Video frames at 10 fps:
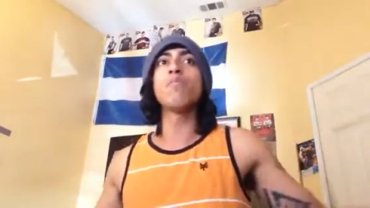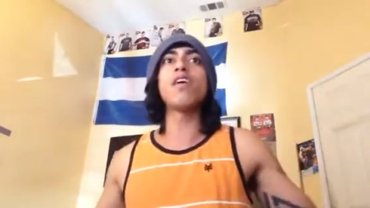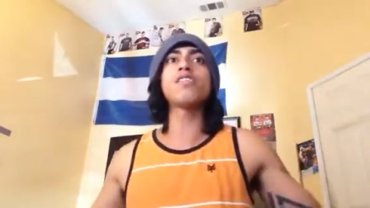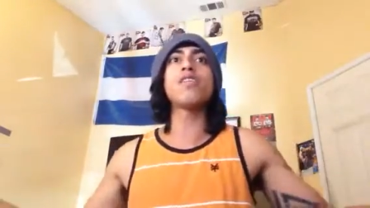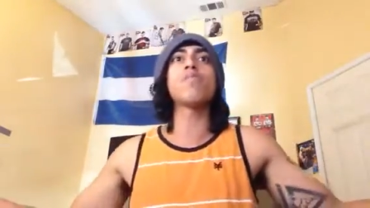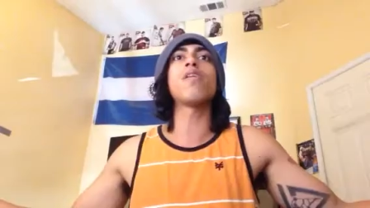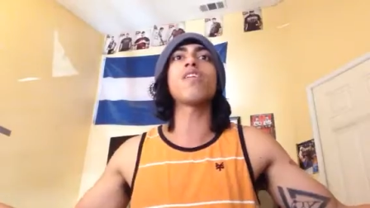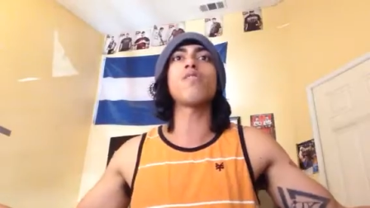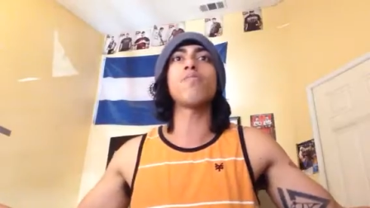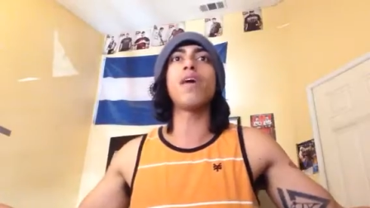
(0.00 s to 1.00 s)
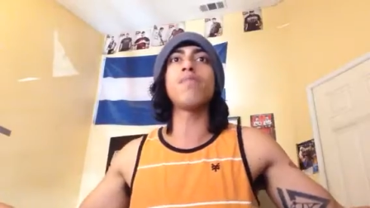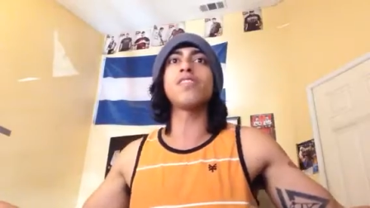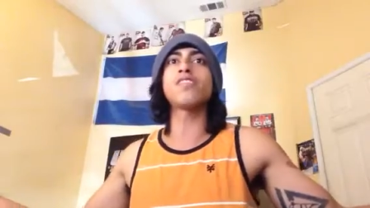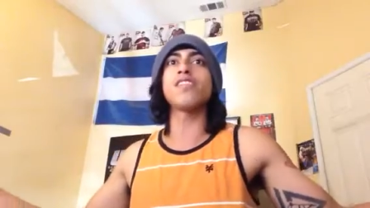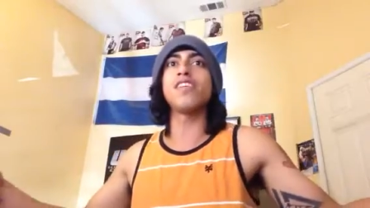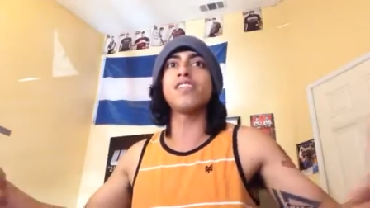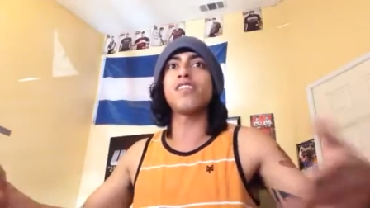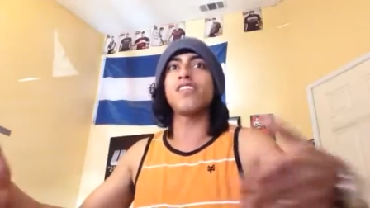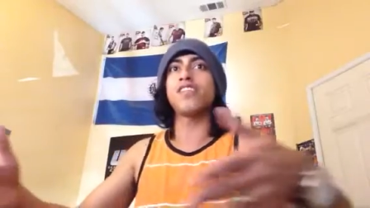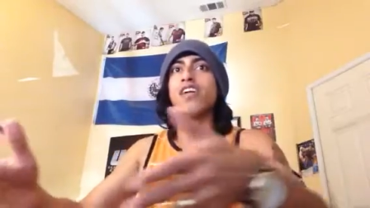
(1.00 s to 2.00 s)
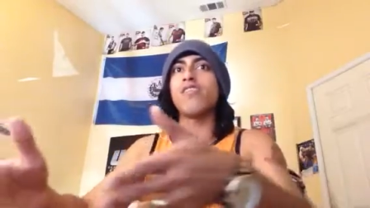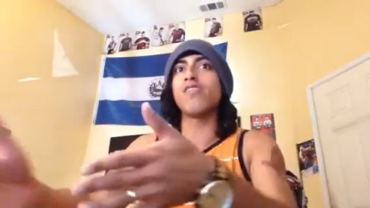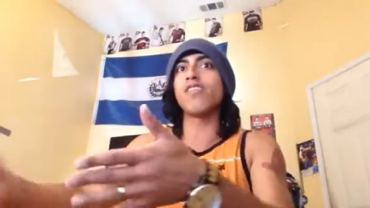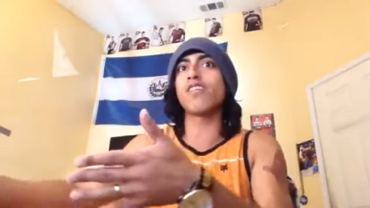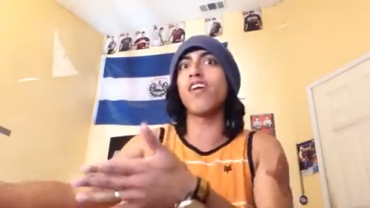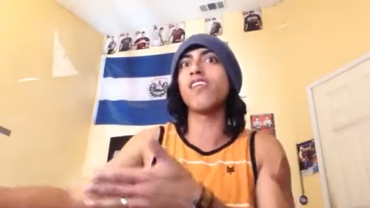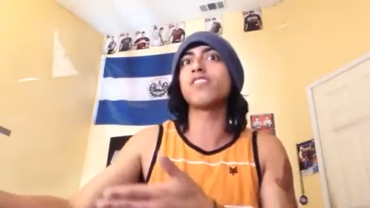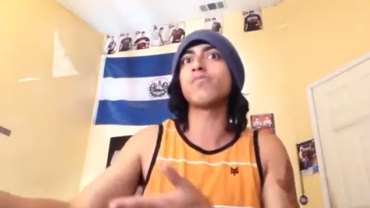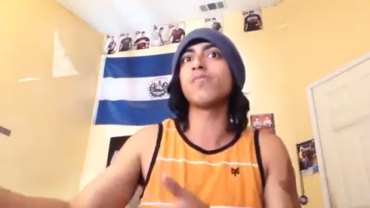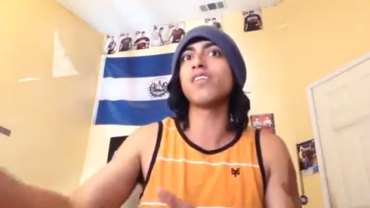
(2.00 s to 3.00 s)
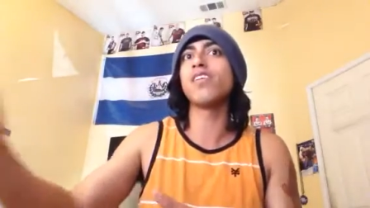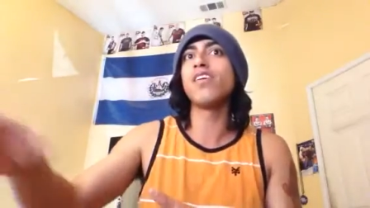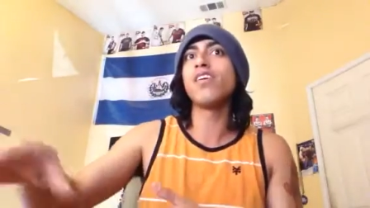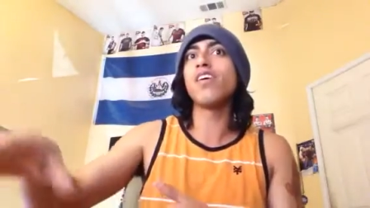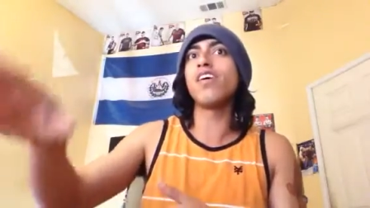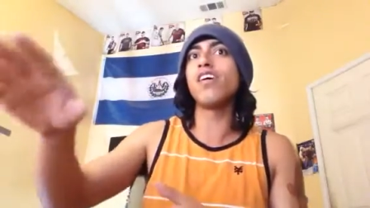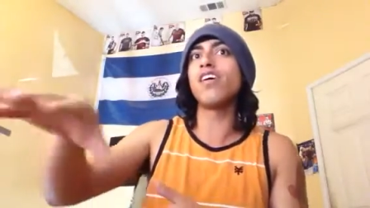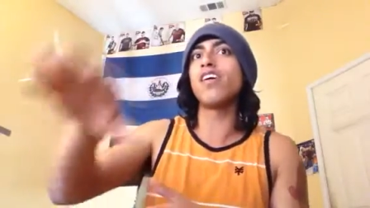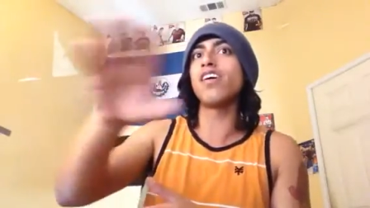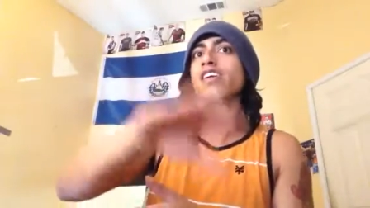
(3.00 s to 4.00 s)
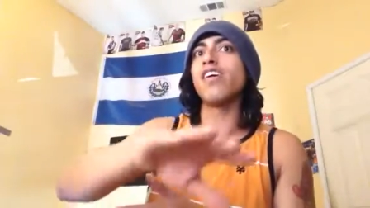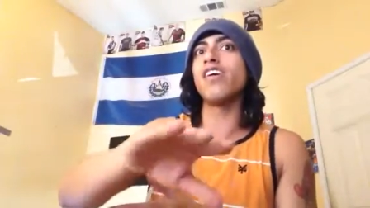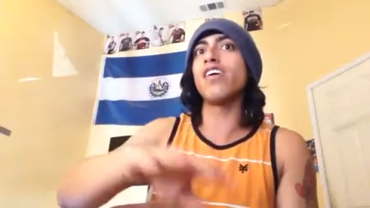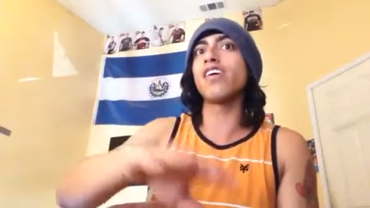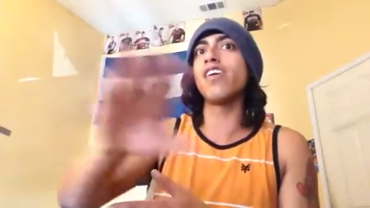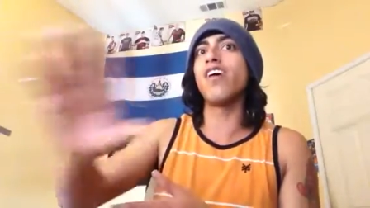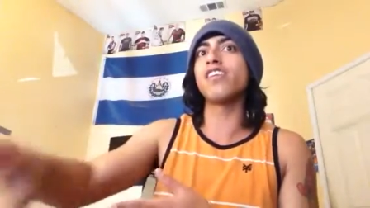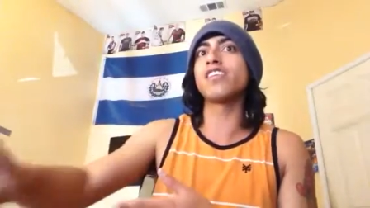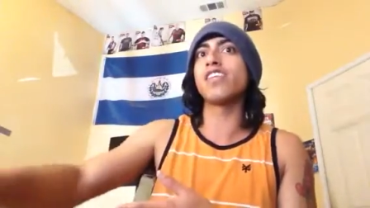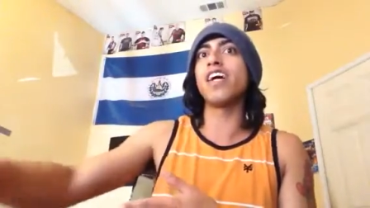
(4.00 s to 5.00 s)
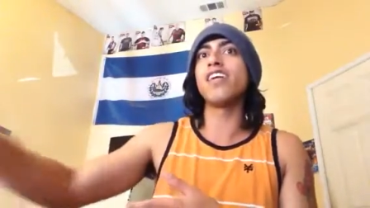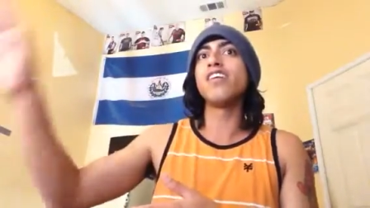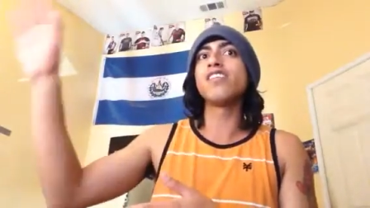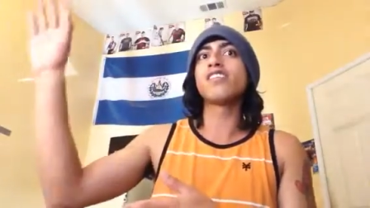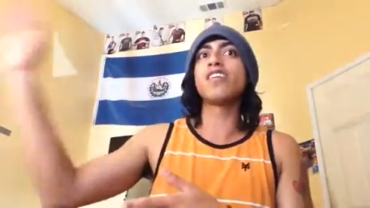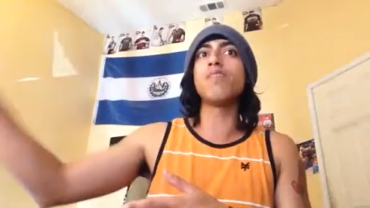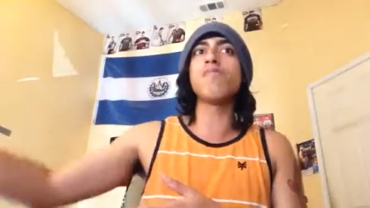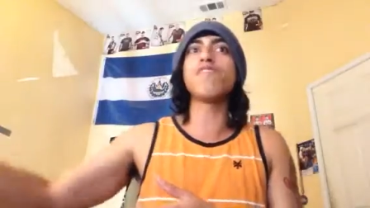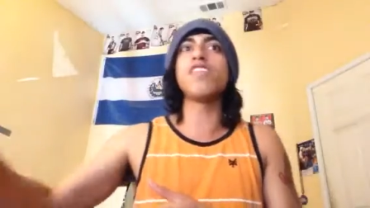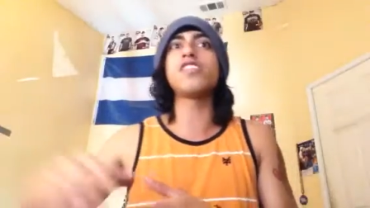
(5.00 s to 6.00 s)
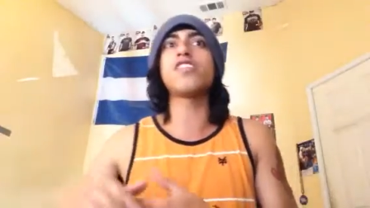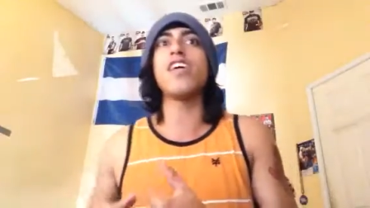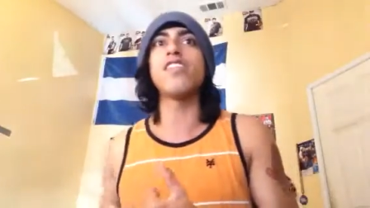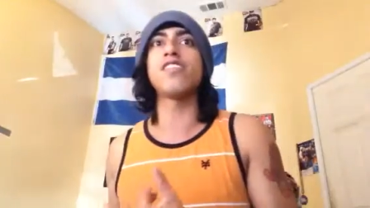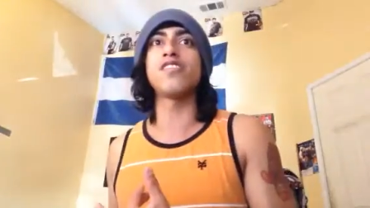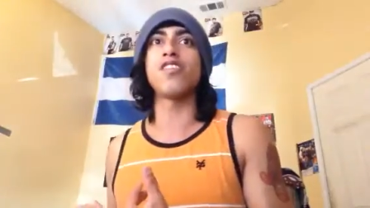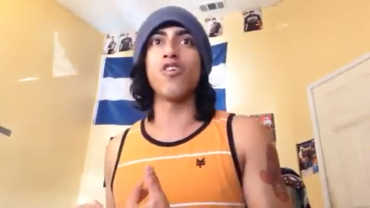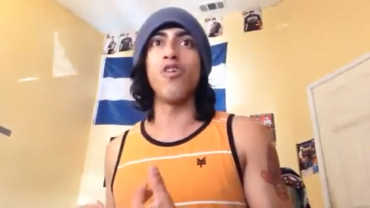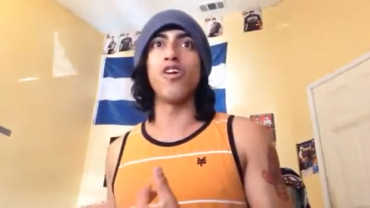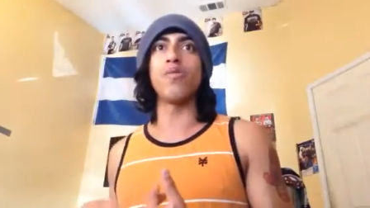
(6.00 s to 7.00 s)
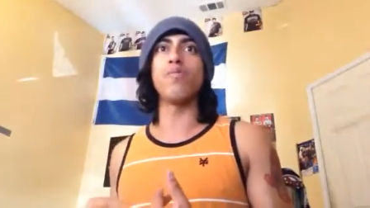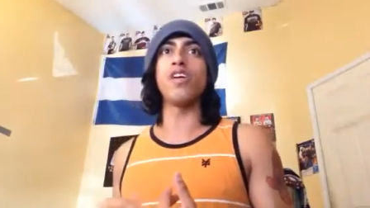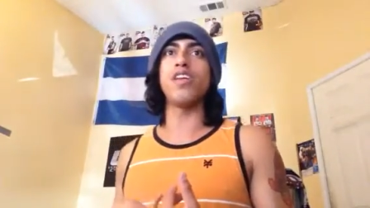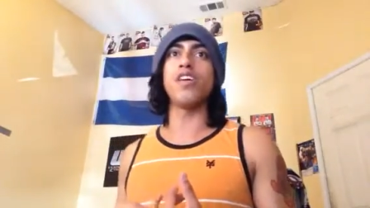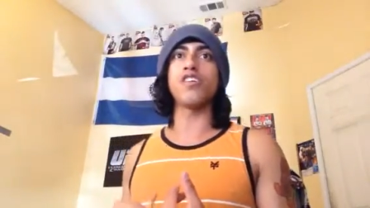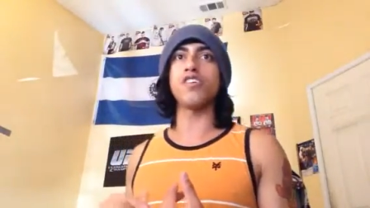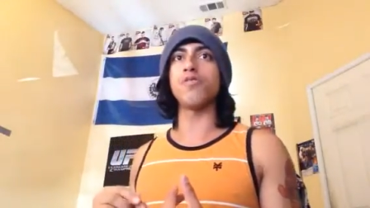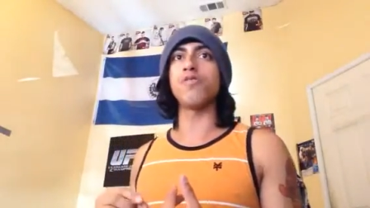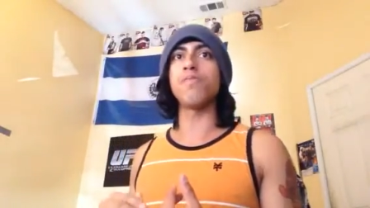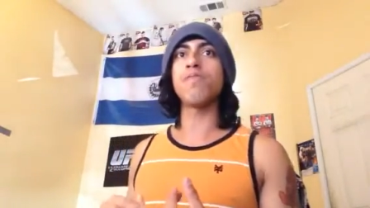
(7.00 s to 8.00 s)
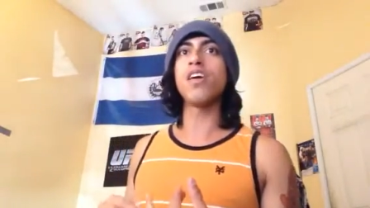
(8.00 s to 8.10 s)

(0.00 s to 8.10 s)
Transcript: President Barack Obama's Solicitor General acknowledgement uh, or uh, acknowledged that some of these challenges are going to be an issue.